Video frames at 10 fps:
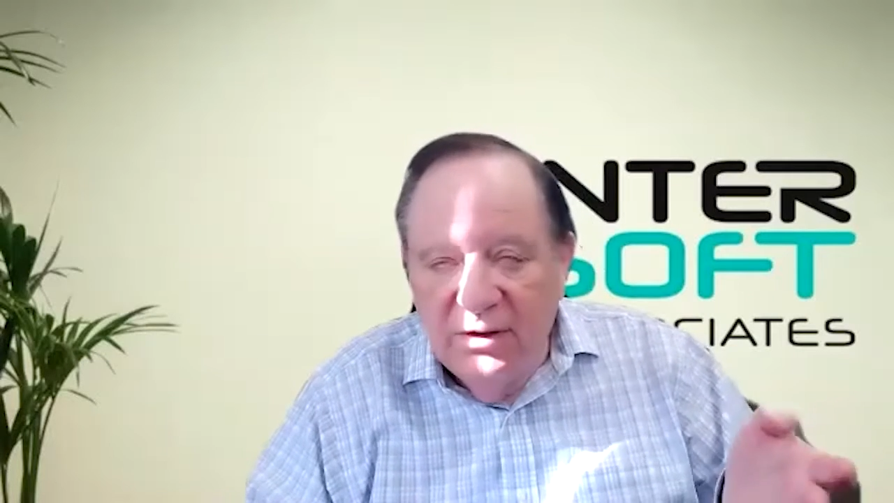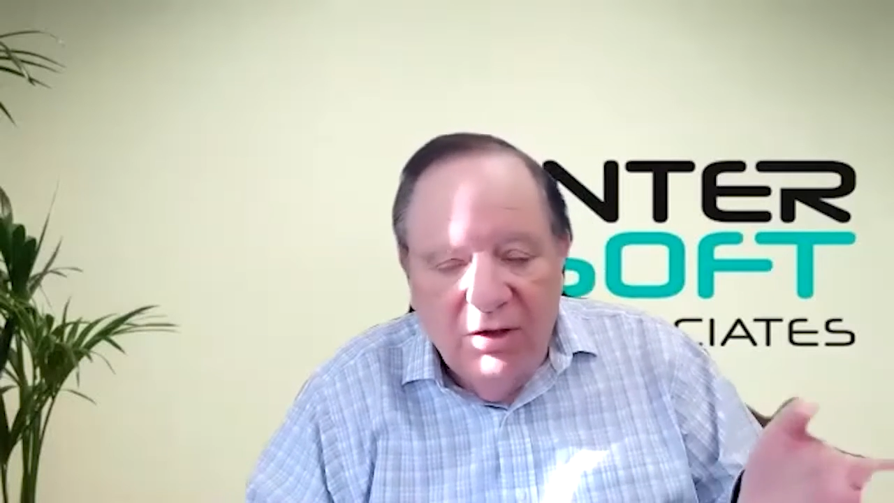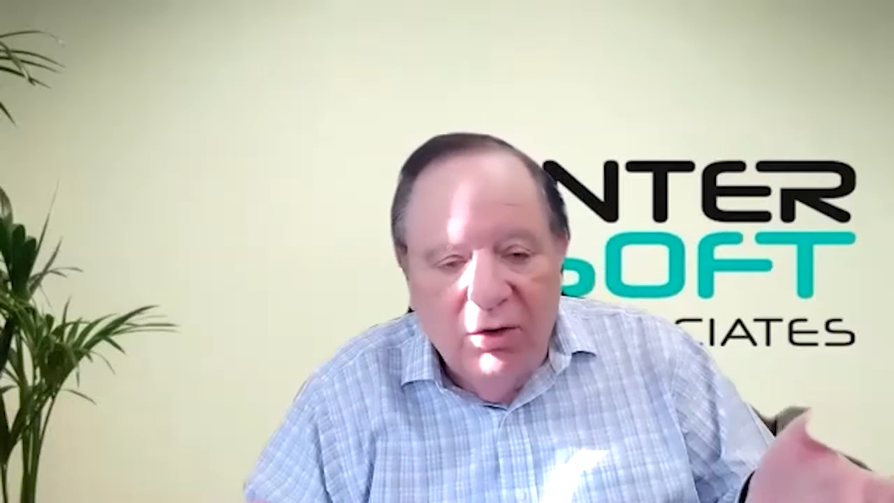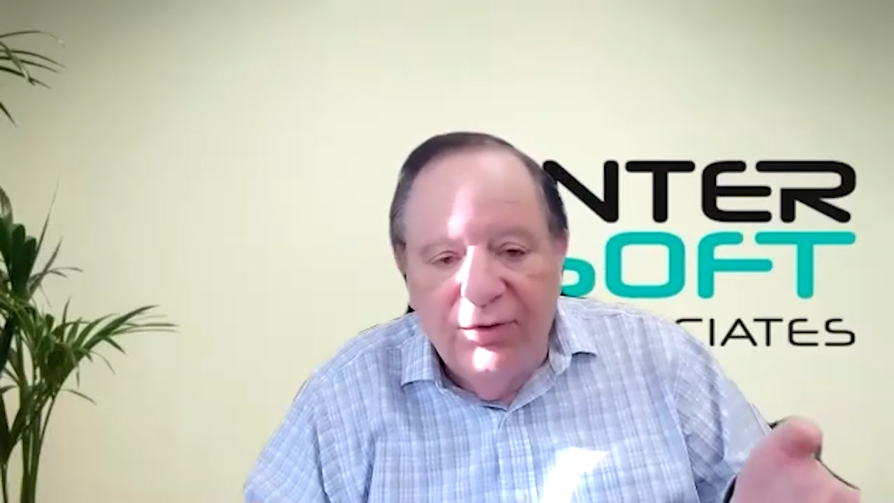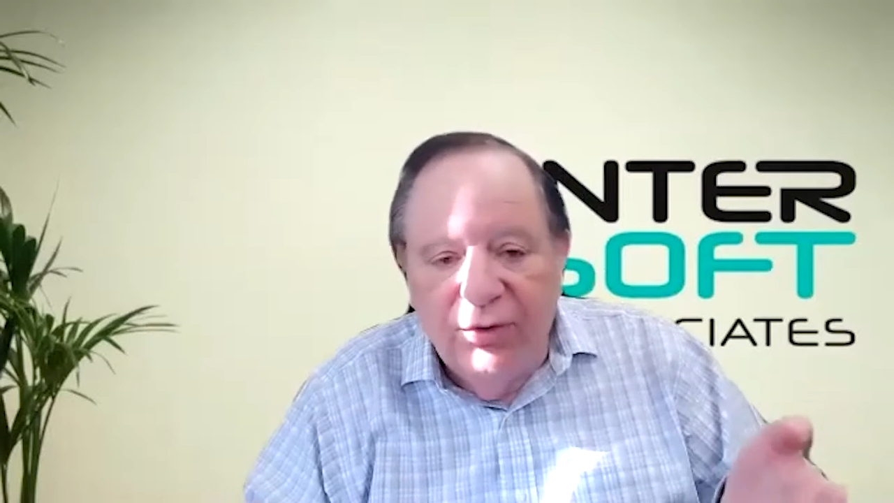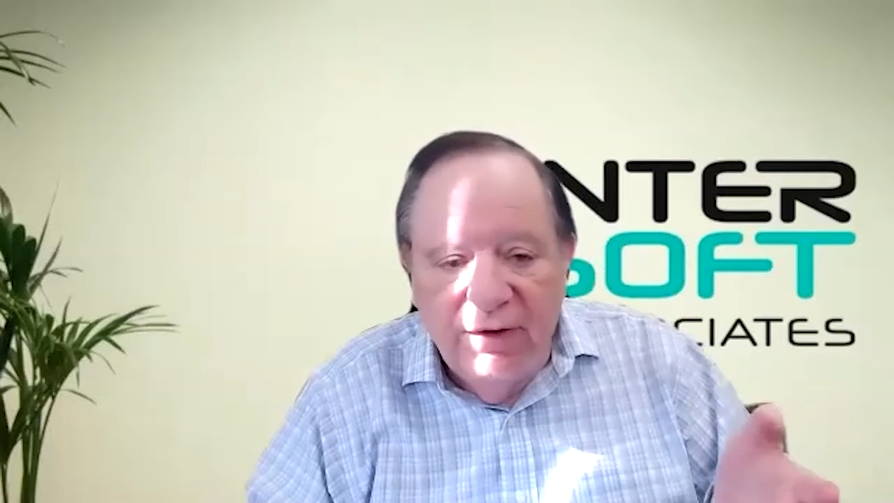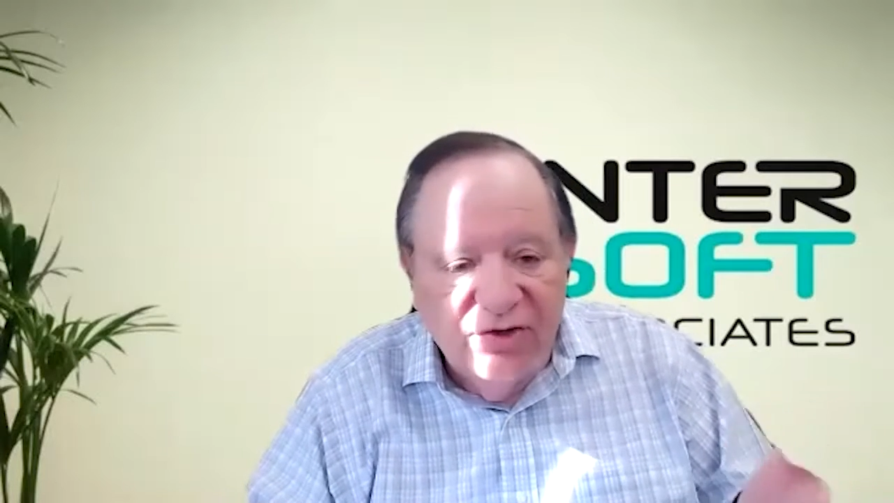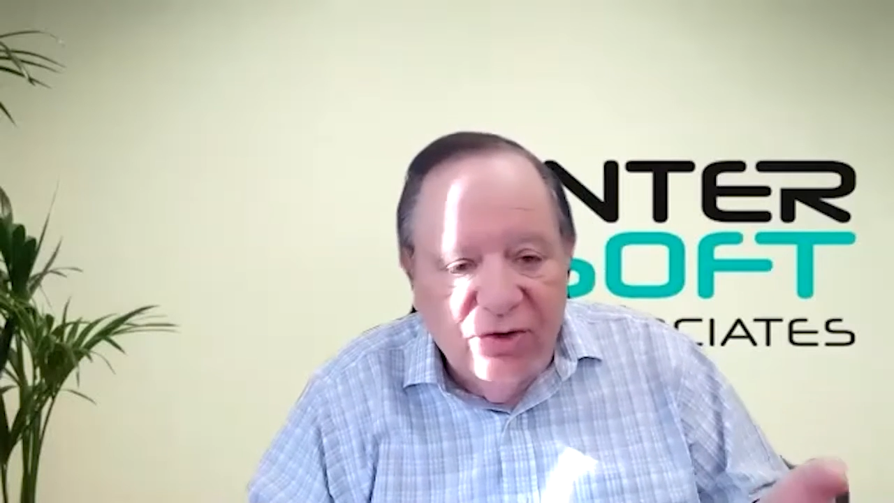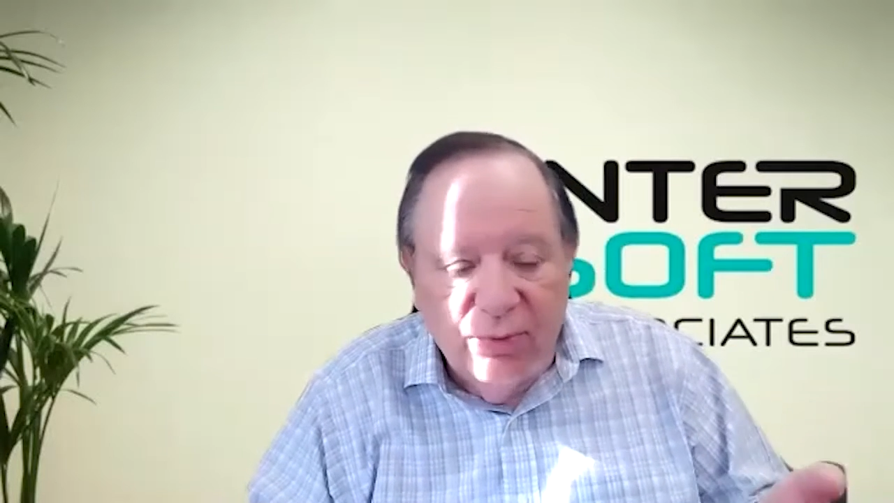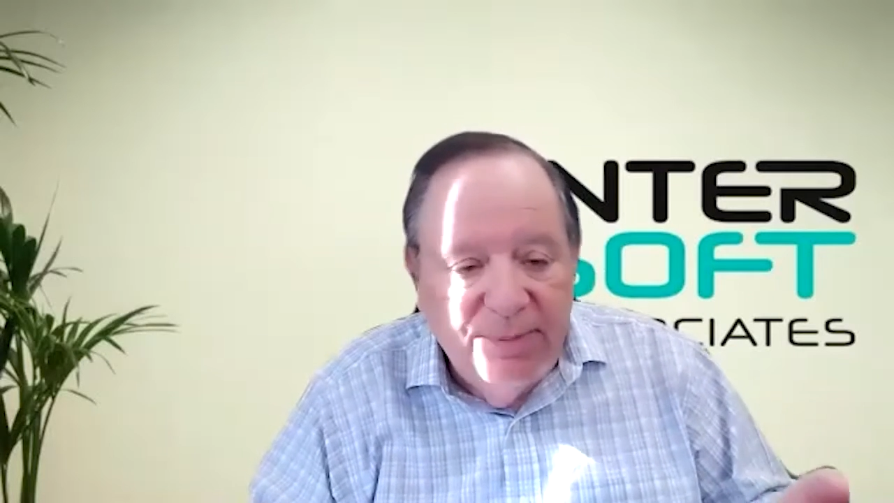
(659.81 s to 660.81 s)
go through
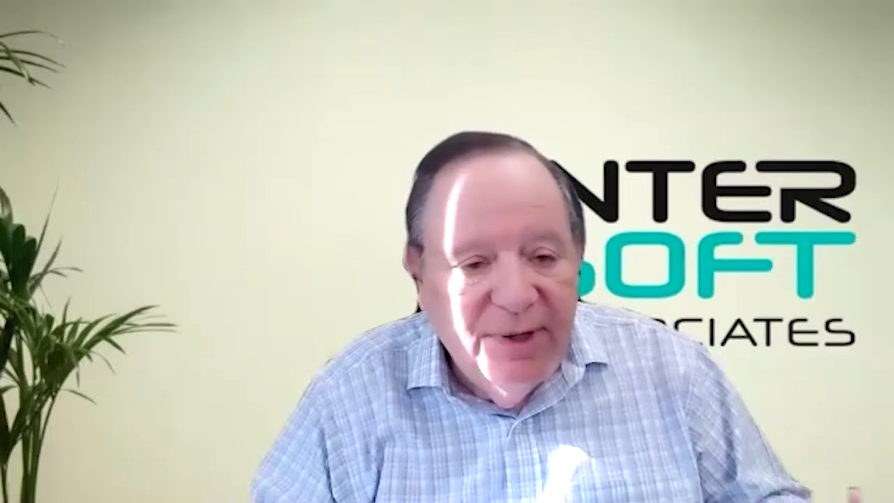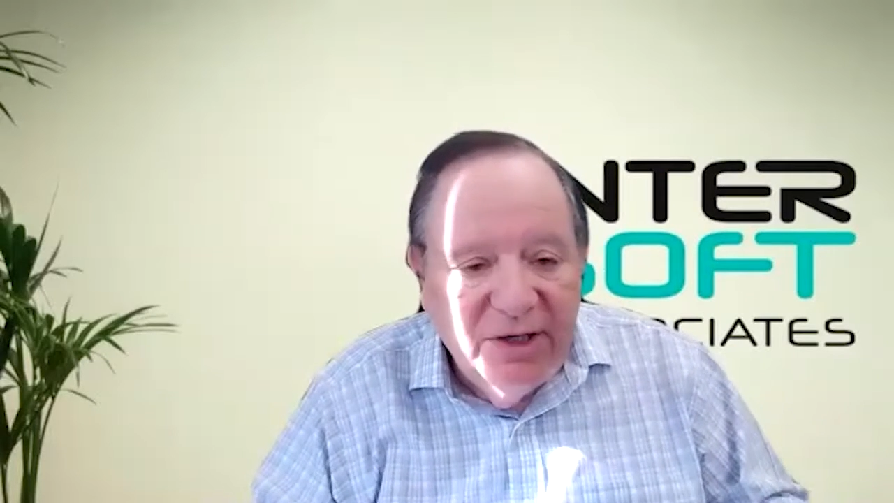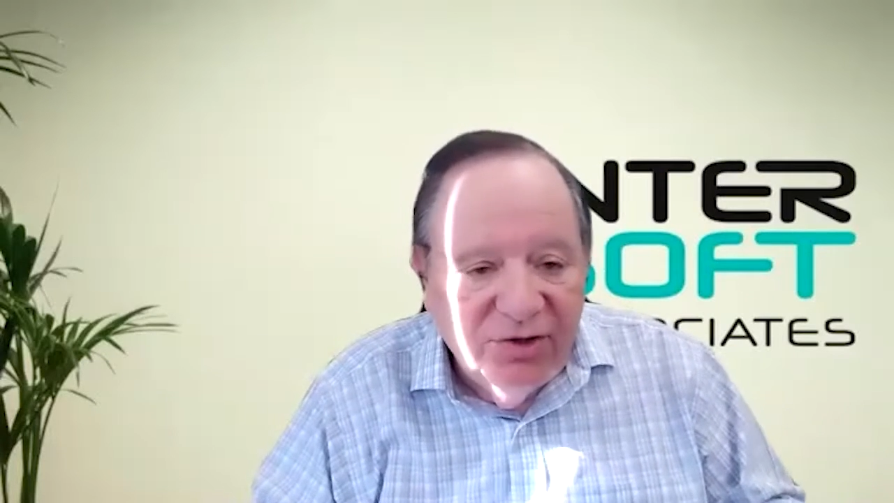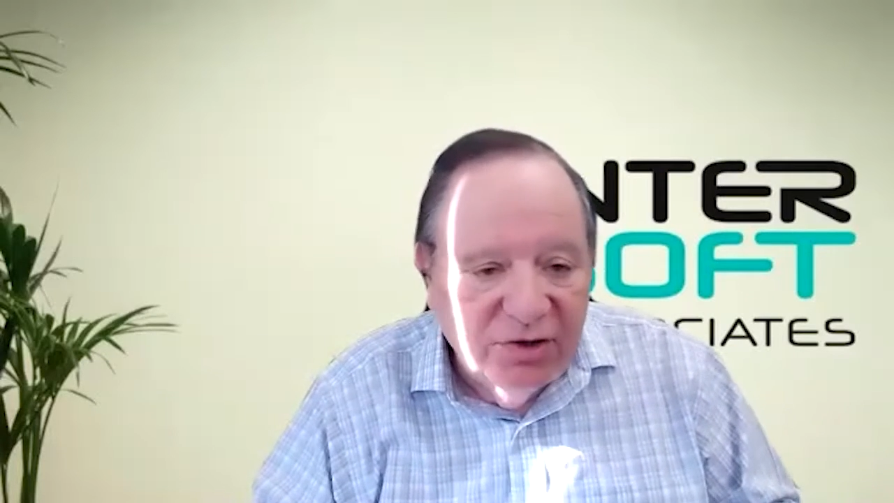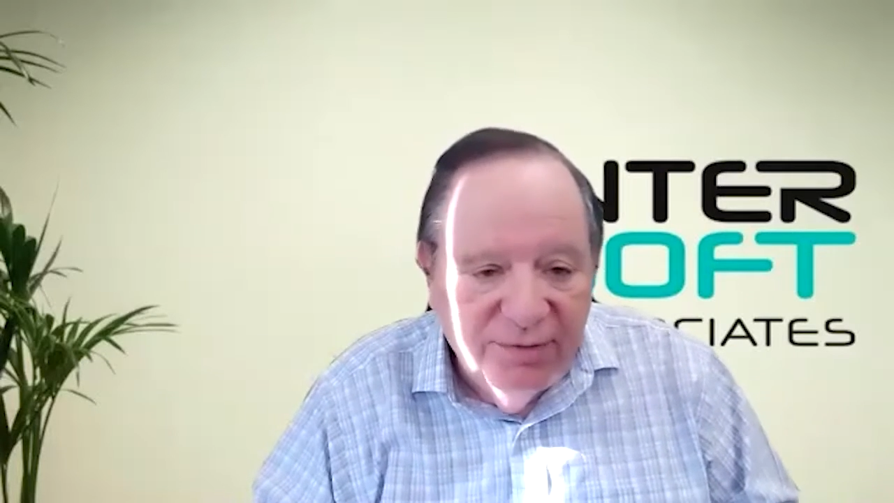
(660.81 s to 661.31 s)
these 3 pages